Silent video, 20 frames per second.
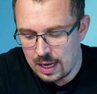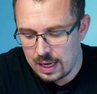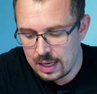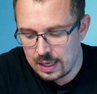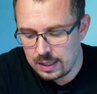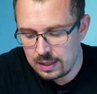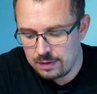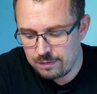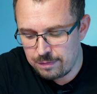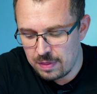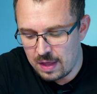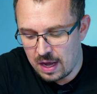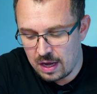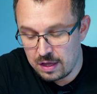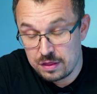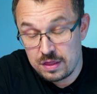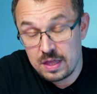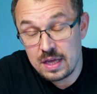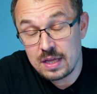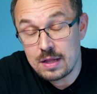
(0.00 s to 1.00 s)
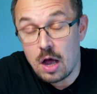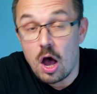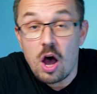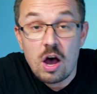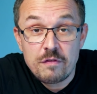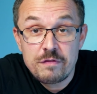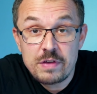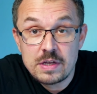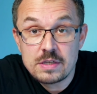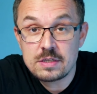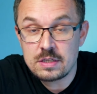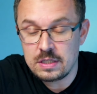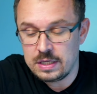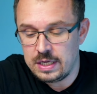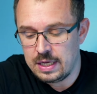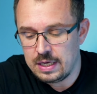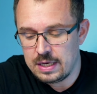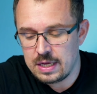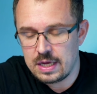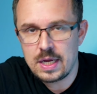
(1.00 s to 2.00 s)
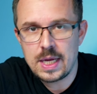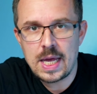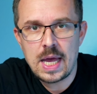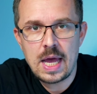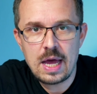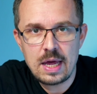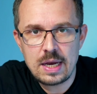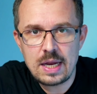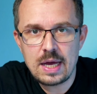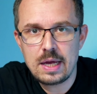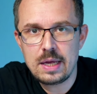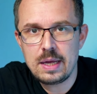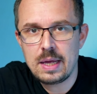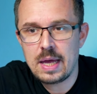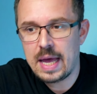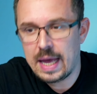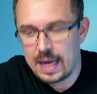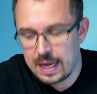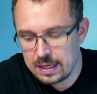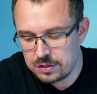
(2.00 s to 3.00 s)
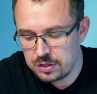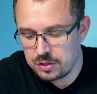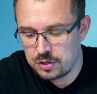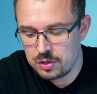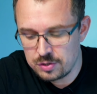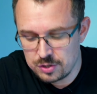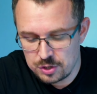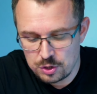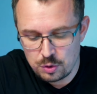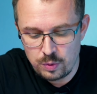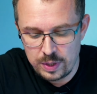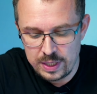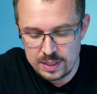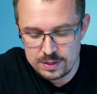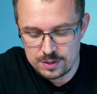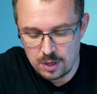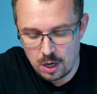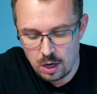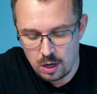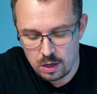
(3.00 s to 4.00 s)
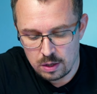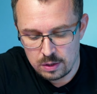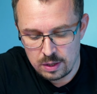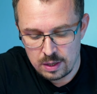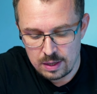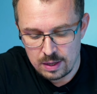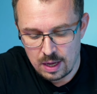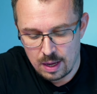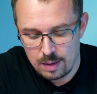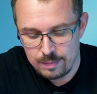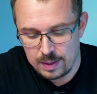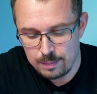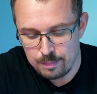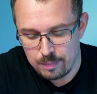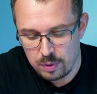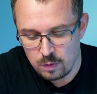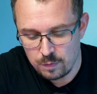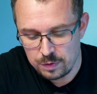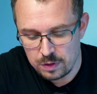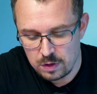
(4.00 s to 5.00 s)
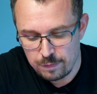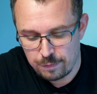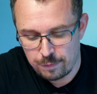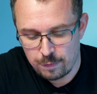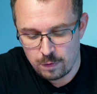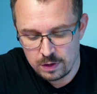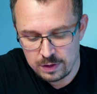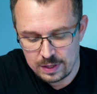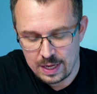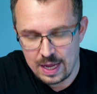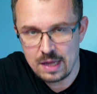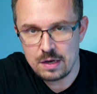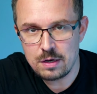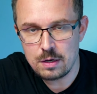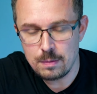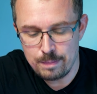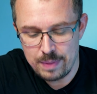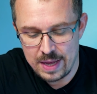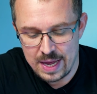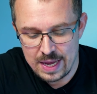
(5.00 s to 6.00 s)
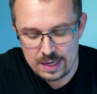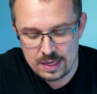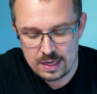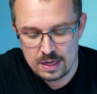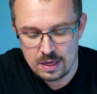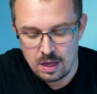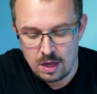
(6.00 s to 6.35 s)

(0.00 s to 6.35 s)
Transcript: I think obviously that had I had the screens on, I mean both the front and the back